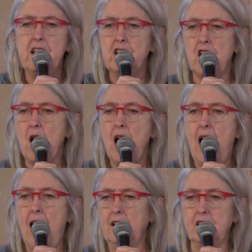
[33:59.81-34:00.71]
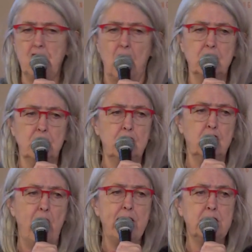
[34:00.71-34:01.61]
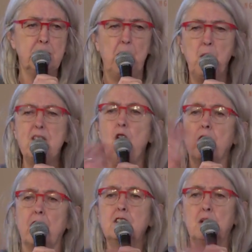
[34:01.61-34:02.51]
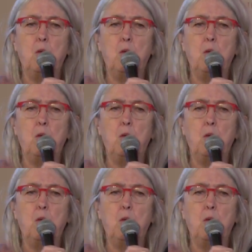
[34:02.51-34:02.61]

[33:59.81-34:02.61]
you know, Alexander the Great, but we're not going to